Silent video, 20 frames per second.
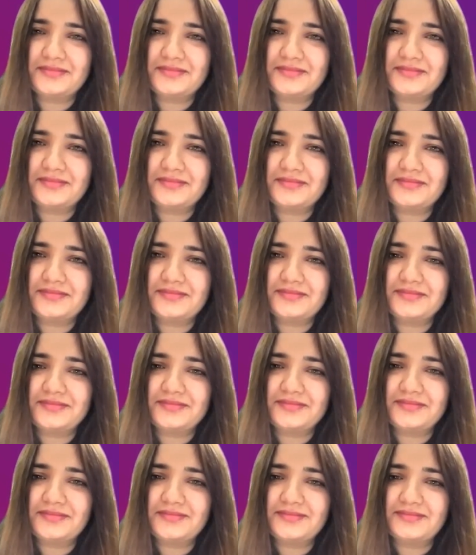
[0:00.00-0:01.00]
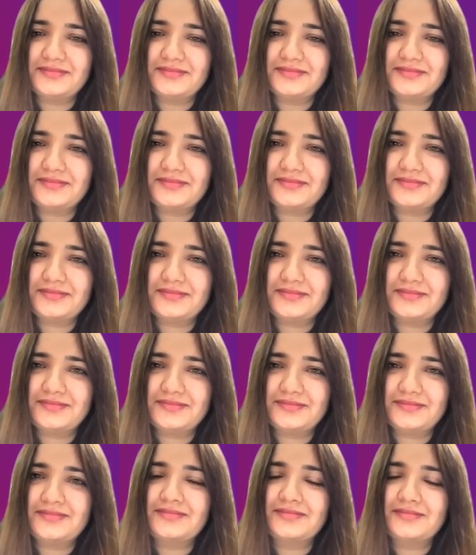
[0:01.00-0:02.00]

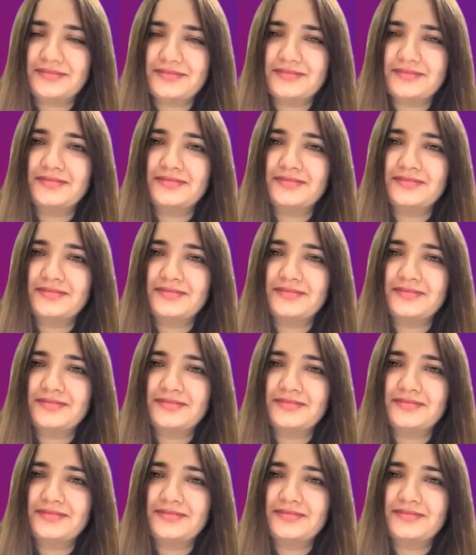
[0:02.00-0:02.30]
(not speaking)